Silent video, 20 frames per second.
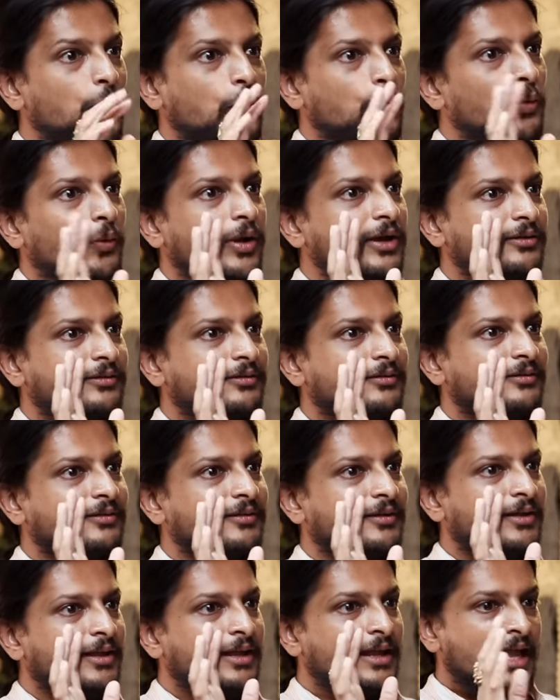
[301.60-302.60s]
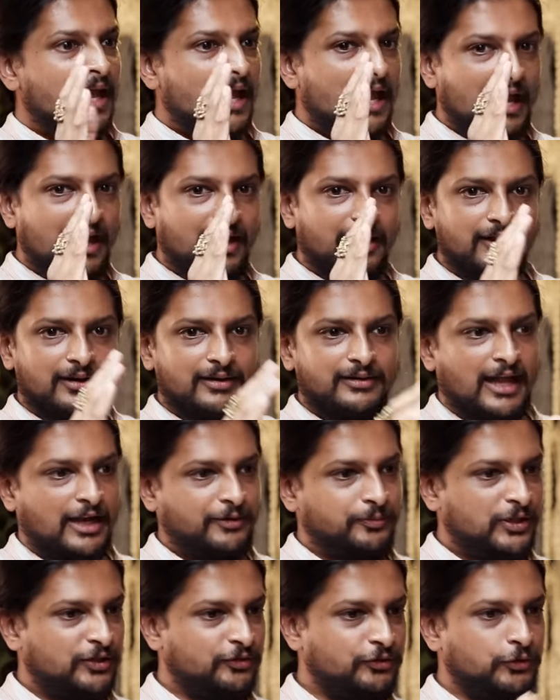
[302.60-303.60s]
No one.
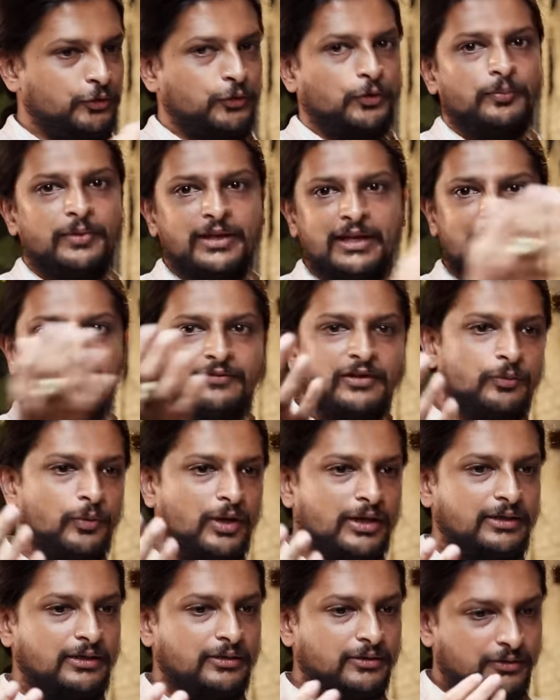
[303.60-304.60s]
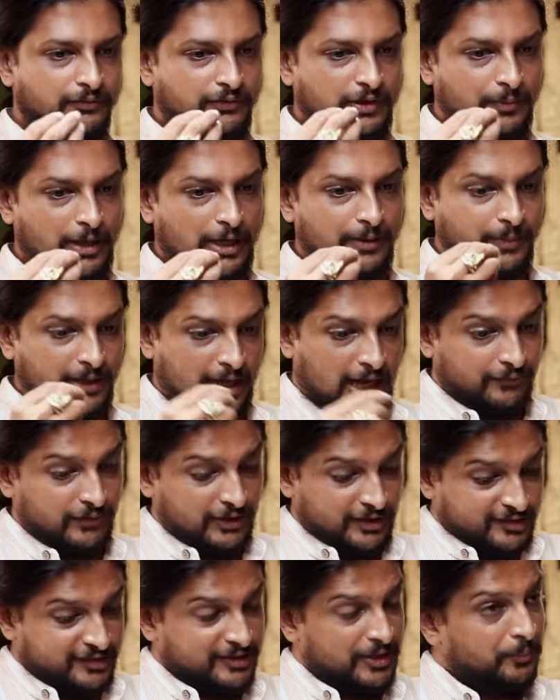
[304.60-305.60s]
That means you, me, everyone here, we might be
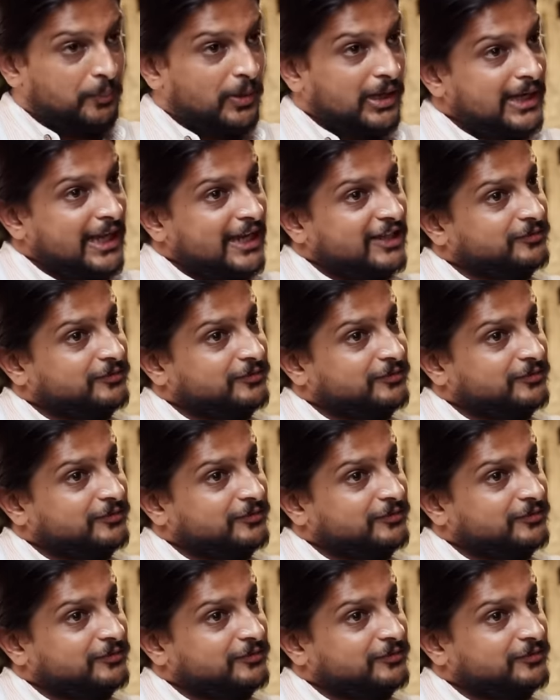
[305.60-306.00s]
having similar